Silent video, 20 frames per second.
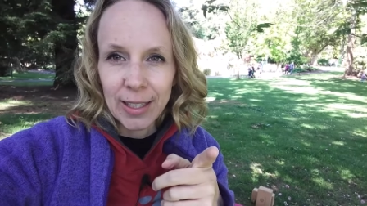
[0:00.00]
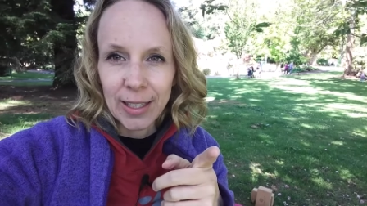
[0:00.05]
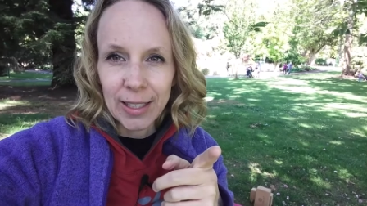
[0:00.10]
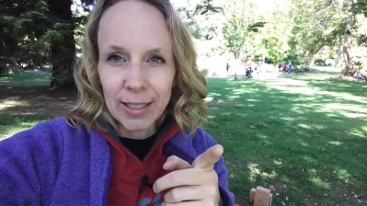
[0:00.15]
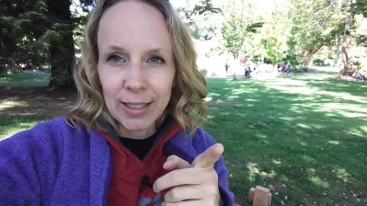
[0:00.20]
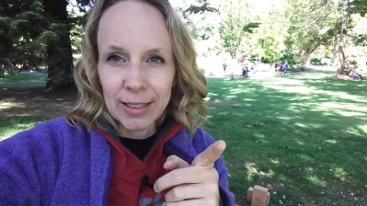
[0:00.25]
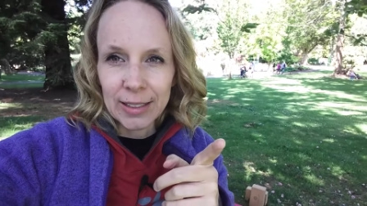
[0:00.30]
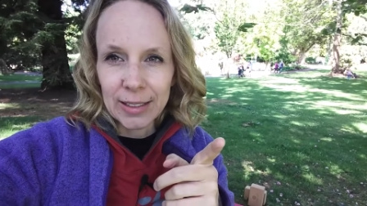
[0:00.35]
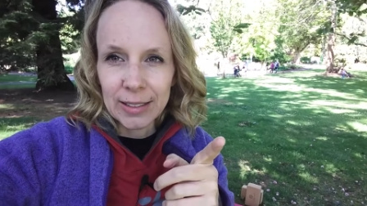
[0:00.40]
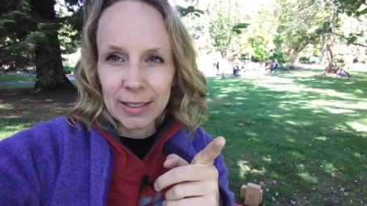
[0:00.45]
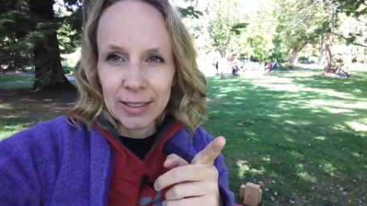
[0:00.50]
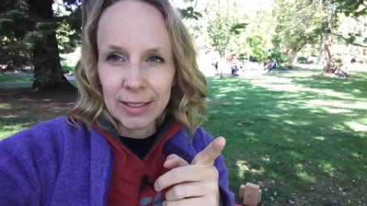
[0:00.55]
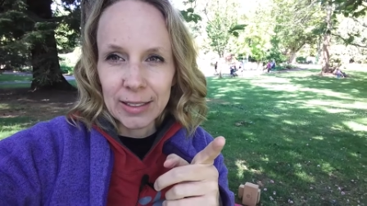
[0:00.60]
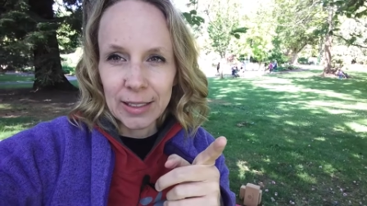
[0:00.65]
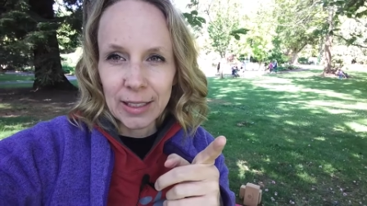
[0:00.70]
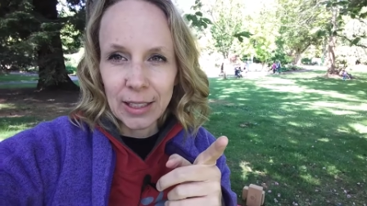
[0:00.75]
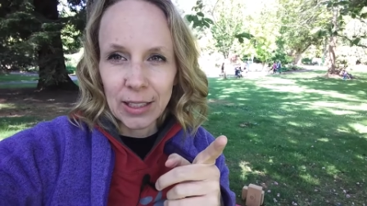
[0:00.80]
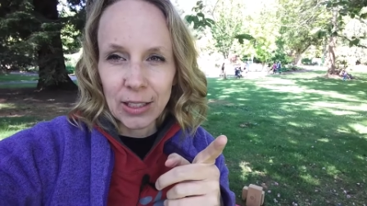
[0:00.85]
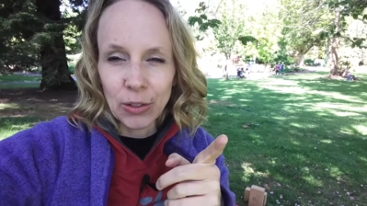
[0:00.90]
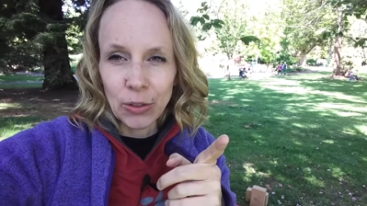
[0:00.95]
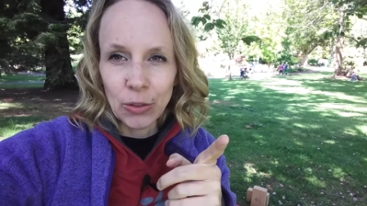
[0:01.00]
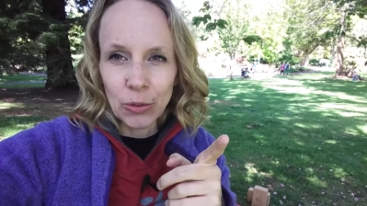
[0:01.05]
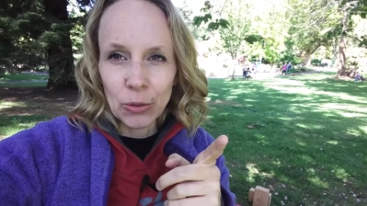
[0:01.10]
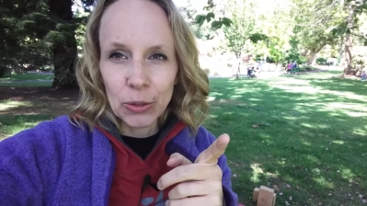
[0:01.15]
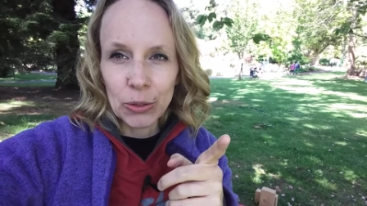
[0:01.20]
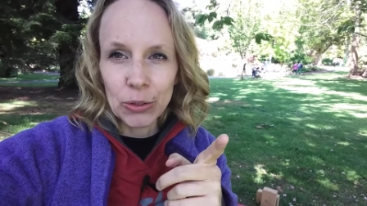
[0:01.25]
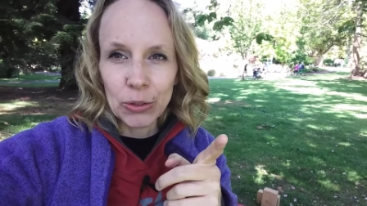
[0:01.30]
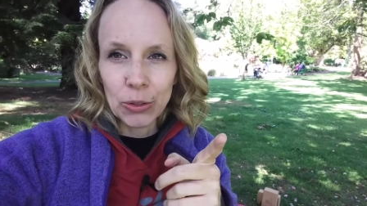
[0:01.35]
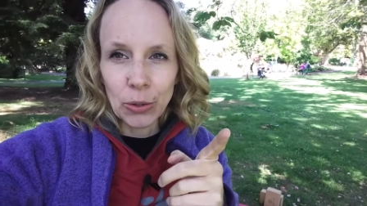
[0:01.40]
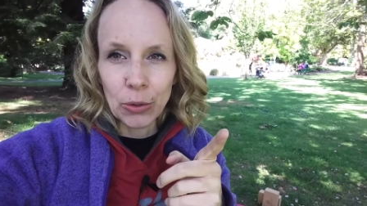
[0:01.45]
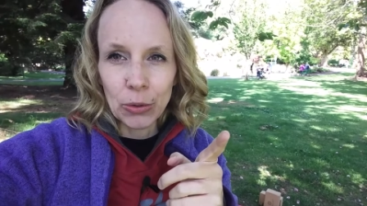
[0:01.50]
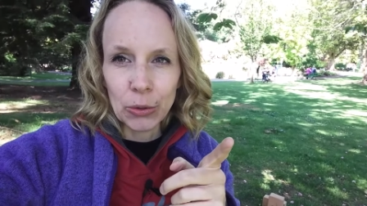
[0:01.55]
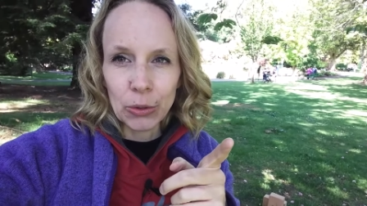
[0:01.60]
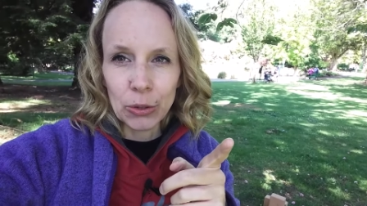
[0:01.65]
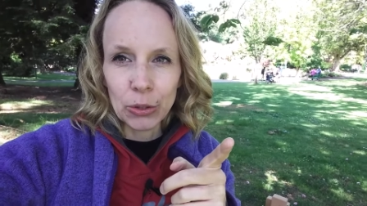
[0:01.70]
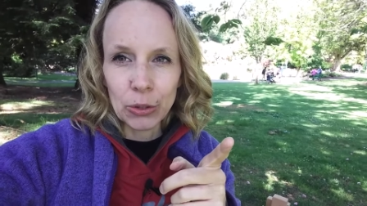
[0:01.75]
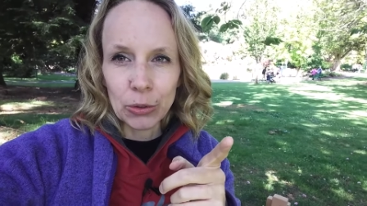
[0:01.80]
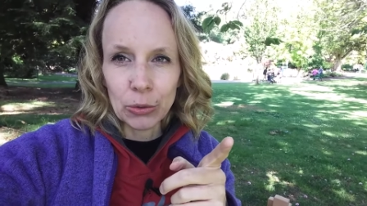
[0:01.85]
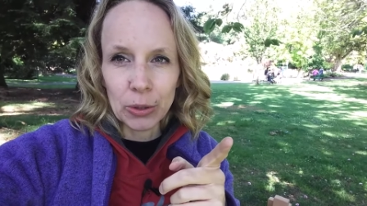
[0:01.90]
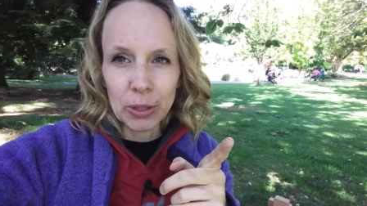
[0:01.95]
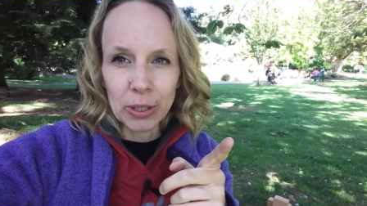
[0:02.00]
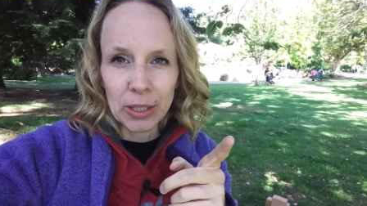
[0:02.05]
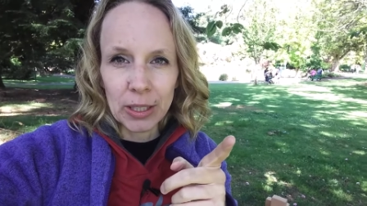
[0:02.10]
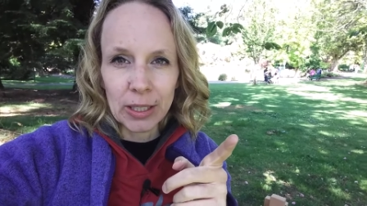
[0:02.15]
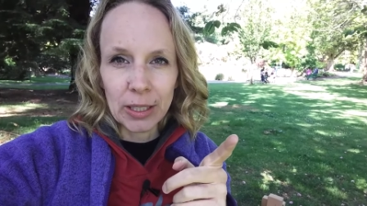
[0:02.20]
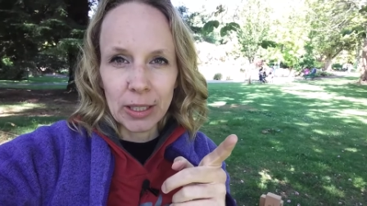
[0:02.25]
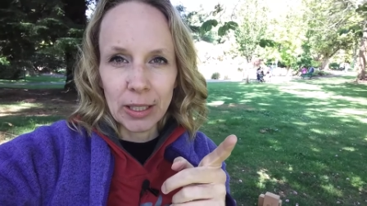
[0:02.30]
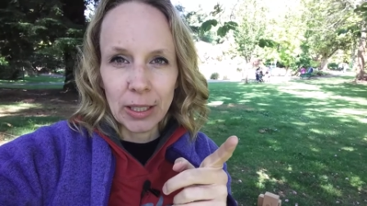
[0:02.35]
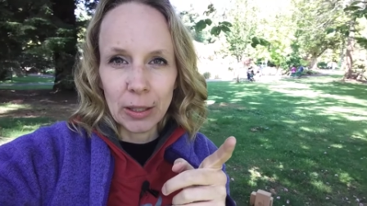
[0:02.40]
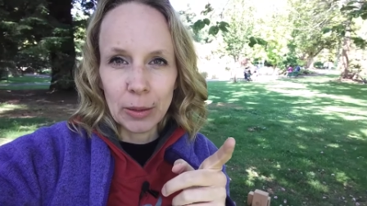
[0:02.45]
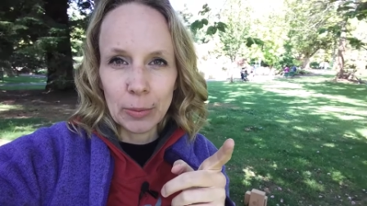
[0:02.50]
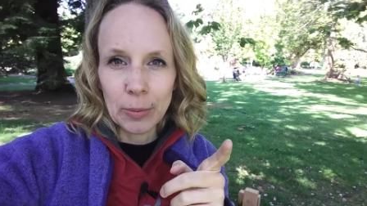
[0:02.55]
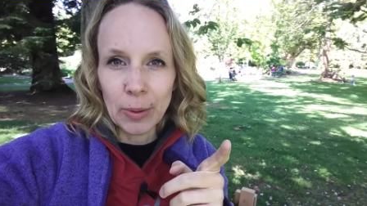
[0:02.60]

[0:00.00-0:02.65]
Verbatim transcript: and an old oak tree